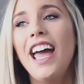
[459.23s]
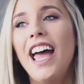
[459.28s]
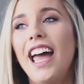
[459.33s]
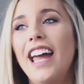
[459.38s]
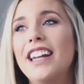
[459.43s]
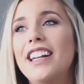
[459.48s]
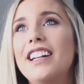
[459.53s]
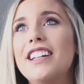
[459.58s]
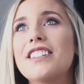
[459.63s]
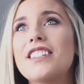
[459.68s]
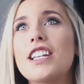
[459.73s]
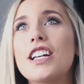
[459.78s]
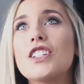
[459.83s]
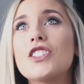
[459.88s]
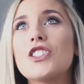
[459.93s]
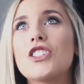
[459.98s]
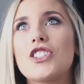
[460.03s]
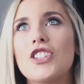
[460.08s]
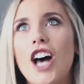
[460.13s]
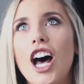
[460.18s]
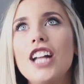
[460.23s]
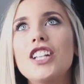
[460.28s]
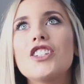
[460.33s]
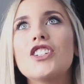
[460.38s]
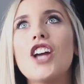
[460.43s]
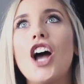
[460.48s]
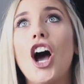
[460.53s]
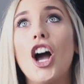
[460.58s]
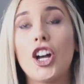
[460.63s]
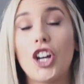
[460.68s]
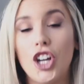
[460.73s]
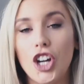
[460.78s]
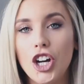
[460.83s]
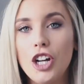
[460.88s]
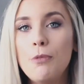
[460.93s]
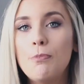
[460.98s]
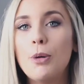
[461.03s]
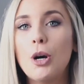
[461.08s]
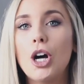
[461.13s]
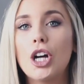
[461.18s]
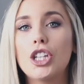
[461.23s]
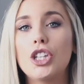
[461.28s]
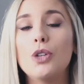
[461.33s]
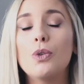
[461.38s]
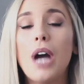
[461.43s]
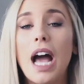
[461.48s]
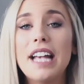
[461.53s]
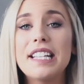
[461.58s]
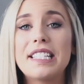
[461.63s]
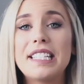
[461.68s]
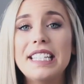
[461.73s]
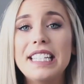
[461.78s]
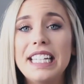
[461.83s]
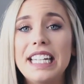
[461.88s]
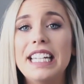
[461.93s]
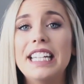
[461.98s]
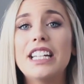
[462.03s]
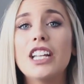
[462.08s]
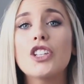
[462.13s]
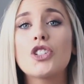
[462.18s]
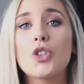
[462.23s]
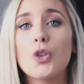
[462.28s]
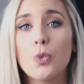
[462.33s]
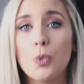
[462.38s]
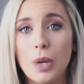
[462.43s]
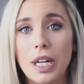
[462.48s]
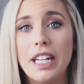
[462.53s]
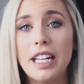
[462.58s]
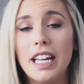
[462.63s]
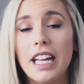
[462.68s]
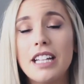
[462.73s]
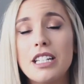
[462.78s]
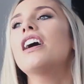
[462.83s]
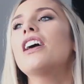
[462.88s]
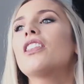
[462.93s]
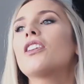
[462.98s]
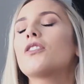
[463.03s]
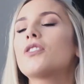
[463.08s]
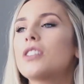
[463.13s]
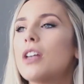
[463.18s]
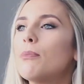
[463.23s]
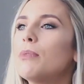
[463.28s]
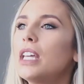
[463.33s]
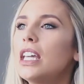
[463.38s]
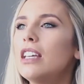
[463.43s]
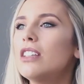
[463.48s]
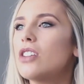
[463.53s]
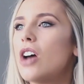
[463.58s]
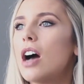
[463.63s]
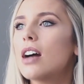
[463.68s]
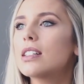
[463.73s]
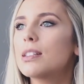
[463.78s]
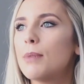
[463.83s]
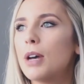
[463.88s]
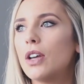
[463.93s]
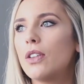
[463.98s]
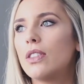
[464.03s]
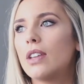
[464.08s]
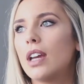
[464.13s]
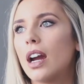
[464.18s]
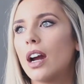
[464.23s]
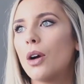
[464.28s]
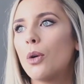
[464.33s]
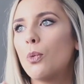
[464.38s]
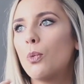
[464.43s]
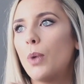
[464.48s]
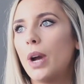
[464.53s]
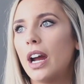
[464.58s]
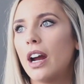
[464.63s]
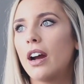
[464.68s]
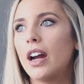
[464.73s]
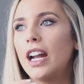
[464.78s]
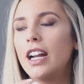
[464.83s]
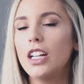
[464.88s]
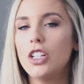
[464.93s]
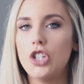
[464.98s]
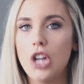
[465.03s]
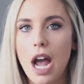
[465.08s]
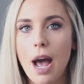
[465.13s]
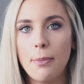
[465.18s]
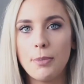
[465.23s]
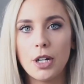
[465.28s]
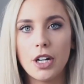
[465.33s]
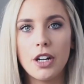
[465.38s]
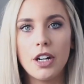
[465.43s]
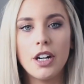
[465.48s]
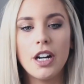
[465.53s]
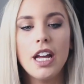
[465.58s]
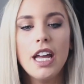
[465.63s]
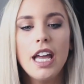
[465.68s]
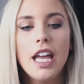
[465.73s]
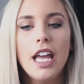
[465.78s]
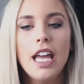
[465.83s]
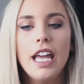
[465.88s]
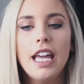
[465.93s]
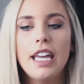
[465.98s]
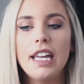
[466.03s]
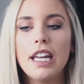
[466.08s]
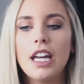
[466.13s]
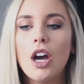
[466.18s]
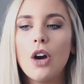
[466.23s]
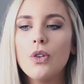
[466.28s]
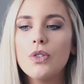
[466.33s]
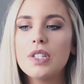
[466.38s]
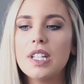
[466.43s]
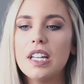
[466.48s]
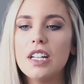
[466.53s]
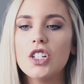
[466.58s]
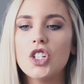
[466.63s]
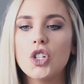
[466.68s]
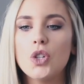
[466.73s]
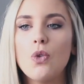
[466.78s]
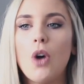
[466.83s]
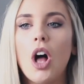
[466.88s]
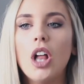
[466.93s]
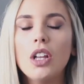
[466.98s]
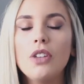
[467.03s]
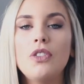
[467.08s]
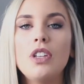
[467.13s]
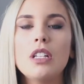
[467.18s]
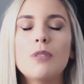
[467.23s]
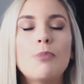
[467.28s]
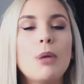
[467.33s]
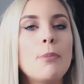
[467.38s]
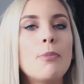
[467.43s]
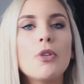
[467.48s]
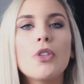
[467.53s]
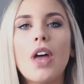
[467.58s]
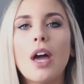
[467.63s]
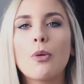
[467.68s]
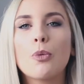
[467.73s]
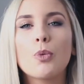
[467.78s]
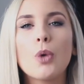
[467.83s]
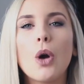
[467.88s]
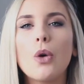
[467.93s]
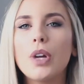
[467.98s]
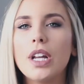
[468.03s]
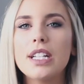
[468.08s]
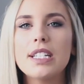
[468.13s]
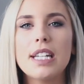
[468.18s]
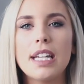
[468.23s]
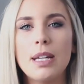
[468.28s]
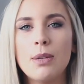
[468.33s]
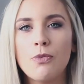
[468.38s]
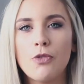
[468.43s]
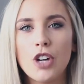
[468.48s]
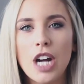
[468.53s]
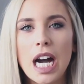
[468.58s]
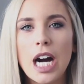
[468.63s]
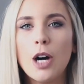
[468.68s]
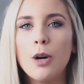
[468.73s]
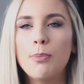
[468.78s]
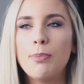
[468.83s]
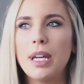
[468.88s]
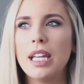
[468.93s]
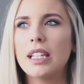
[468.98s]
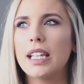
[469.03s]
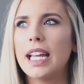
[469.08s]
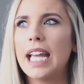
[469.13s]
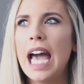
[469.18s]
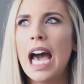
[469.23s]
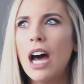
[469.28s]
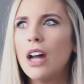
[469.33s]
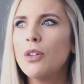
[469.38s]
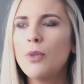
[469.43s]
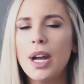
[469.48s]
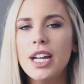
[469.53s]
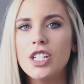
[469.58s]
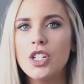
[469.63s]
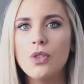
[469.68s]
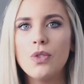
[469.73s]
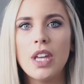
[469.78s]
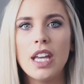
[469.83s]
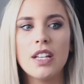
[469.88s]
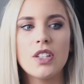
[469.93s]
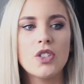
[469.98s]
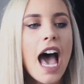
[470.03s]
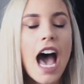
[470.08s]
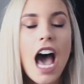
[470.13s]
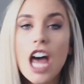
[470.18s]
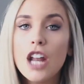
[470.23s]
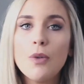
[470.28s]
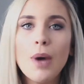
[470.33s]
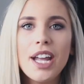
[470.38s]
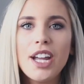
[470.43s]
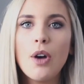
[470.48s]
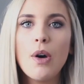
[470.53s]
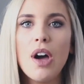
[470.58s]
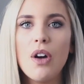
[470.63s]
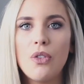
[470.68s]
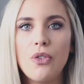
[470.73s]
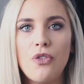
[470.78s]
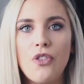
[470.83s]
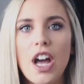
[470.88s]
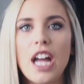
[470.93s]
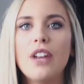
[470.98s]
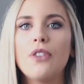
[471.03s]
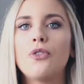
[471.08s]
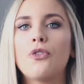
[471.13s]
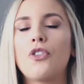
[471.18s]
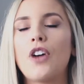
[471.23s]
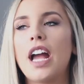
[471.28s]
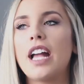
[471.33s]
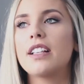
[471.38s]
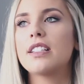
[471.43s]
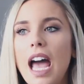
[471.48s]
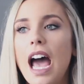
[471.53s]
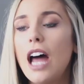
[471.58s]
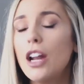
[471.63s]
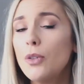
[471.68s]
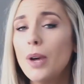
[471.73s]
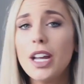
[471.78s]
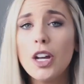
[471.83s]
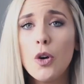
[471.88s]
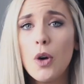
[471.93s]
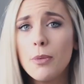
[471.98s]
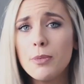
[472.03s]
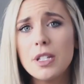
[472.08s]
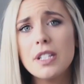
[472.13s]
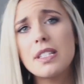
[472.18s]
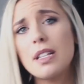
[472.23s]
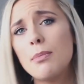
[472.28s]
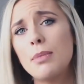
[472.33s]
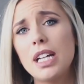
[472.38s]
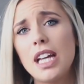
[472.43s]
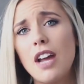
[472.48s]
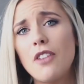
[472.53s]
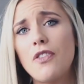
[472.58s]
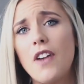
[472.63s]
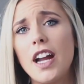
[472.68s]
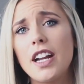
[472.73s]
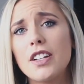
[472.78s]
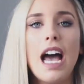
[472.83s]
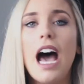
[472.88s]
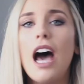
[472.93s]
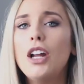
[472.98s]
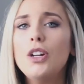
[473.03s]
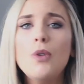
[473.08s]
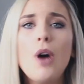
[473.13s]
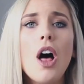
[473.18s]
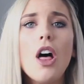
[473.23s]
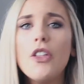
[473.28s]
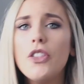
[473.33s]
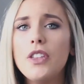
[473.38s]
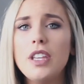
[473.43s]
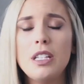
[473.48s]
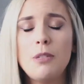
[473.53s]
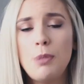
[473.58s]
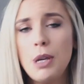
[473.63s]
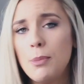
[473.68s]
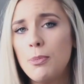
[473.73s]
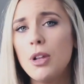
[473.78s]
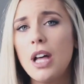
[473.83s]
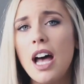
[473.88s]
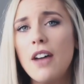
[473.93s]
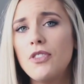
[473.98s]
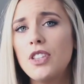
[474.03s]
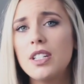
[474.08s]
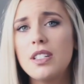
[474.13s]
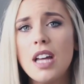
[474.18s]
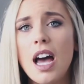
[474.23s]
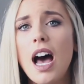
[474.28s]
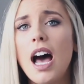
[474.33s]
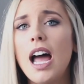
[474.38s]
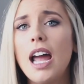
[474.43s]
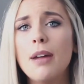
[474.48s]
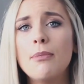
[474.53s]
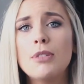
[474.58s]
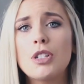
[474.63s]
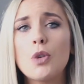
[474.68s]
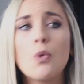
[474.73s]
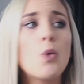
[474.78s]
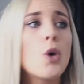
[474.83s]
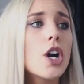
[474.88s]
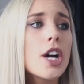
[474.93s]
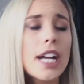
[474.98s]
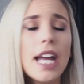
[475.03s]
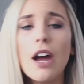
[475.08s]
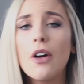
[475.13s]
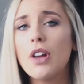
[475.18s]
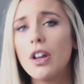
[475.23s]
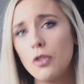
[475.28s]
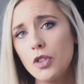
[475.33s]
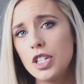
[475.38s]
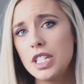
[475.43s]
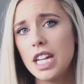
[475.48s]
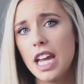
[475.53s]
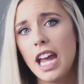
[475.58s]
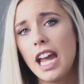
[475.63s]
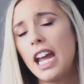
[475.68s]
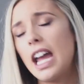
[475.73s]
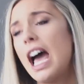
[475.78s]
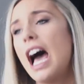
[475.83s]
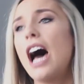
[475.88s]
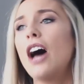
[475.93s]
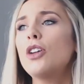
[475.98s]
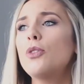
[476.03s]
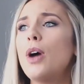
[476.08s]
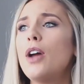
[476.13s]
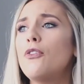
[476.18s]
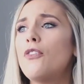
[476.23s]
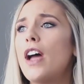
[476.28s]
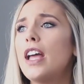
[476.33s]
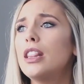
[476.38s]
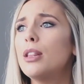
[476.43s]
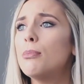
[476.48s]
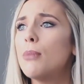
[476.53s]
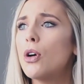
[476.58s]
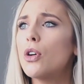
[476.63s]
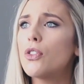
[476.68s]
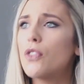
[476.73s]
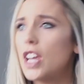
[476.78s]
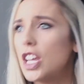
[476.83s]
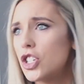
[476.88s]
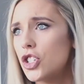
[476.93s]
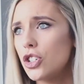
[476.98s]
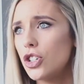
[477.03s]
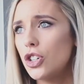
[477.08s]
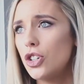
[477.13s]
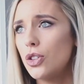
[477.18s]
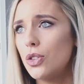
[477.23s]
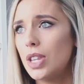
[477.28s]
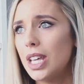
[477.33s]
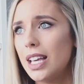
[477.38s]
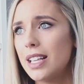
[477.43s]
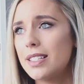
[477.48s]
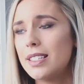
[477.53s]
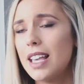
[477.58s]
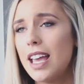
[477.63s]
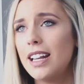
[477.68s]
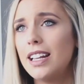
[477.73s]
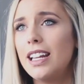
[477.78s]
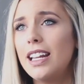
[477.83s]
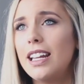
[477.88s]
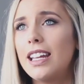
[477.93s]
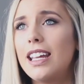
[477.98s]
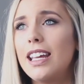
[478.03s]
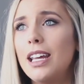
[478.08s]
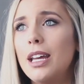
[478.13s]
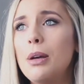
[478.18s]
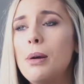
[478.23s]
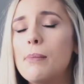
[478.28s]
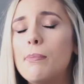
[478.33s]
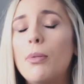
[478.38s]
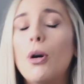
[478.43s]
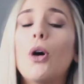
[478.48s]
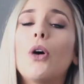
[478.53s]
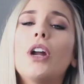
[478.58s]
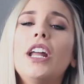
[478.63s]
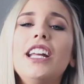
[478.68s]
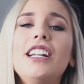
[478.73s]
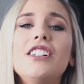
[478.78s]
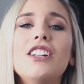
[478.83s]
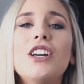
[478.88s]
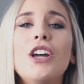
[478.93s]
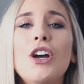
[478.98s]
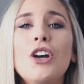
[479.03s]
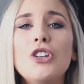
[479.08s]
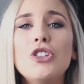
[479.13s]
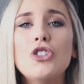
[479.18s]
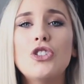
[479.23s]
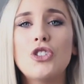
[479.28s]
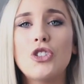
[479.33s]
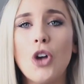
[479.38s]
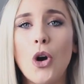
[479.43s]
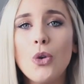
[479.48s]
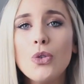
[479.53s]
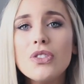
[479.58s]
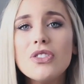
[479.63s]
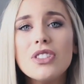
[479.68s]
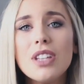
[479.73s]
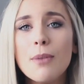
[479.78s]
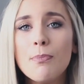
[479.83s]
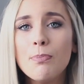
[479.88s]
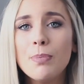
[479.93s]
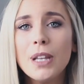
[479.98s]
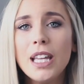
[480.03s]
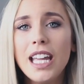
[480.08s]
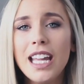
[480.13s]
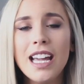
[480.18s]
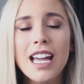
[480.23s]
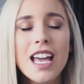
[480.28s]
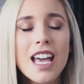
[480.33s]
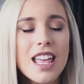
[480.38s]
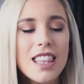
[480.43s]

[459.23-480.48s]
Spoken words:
And it is such a good book. You guys need to read it. There's something he talks about in there where in a chapter, he goes into all of these people that wrote into him for help, being like, how do I do this? How do I go out and find friends? How do I go up to somebody I find? How do all of these people have the time to work out every day? How do I find the motivation to do this? And he put it so simply